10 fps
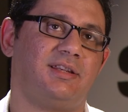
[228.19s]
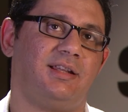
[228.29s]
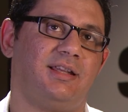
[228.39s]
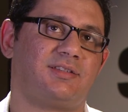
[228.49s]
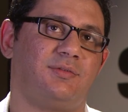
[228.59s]

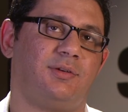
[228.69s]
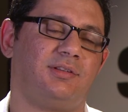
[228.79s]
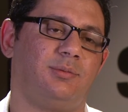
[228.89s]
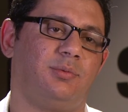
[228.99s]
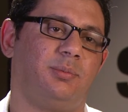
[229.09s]
Hill has
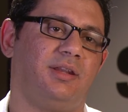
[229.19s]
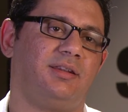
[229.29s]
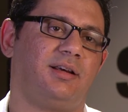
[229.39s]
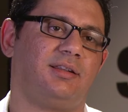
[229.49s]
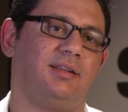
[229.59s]
followed up with me in
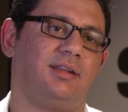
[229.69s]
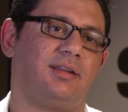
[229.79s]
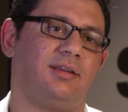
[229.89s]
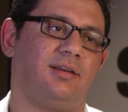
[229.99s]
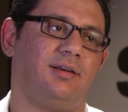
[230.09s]
the clinic
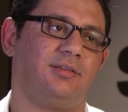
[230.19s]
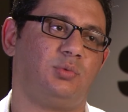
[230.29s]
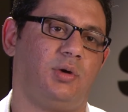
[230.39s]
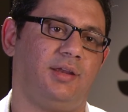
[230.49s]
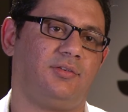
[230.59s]
uh,
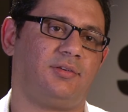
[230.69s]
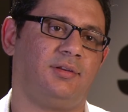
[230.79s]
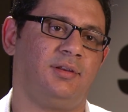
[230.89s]
twice.